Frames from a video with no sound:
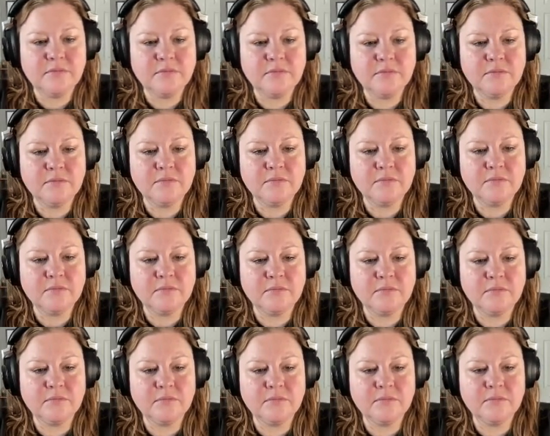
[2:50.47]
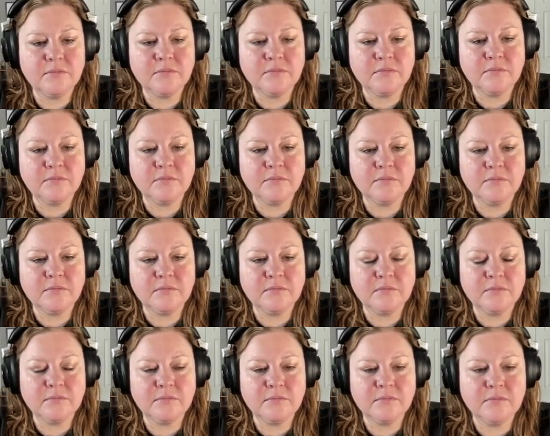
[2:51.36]

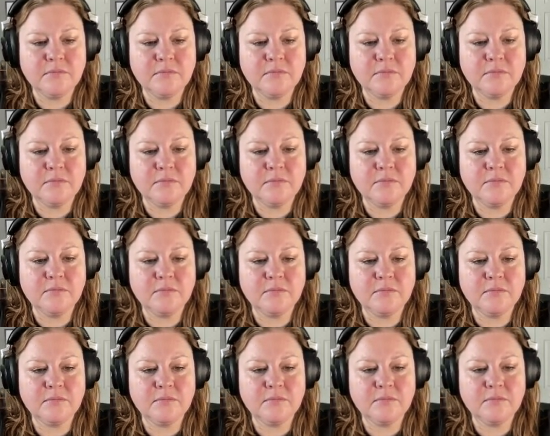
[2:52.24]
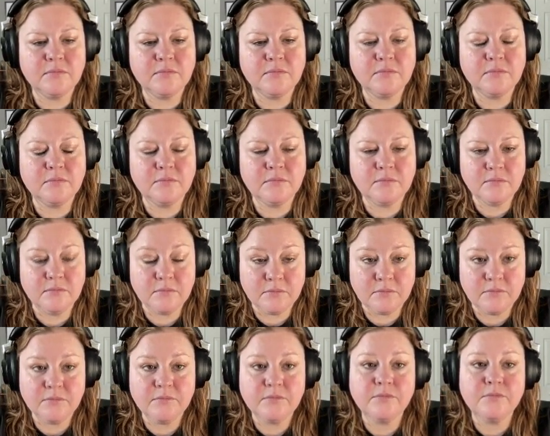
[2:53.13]

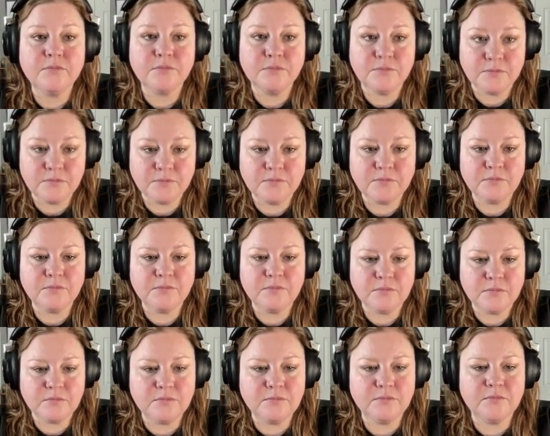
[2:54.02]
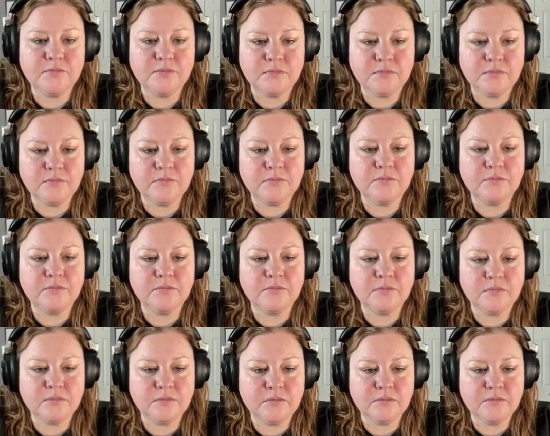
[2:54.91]

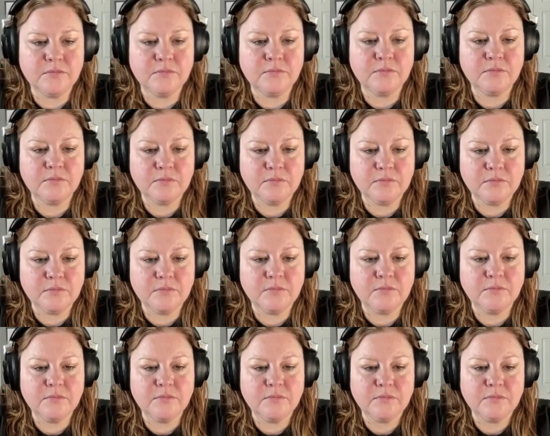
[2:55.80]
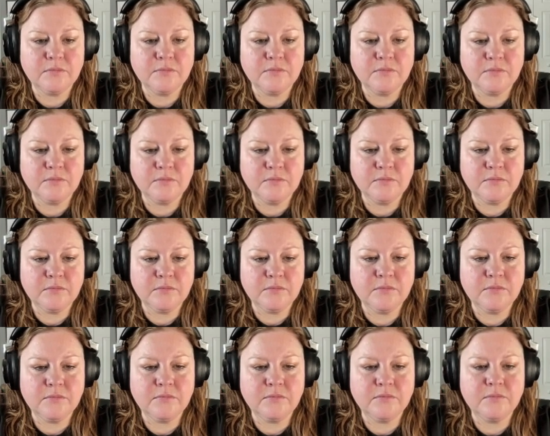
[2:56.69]

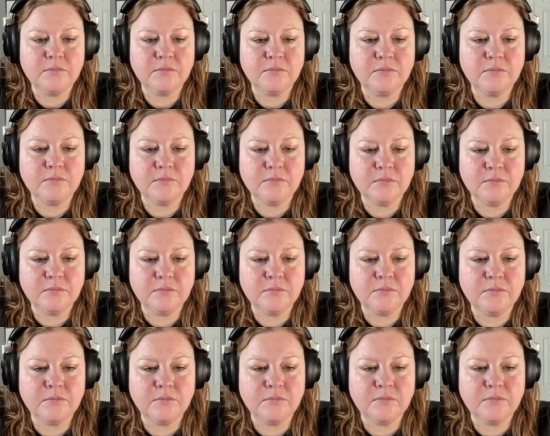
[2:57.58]
[no speech]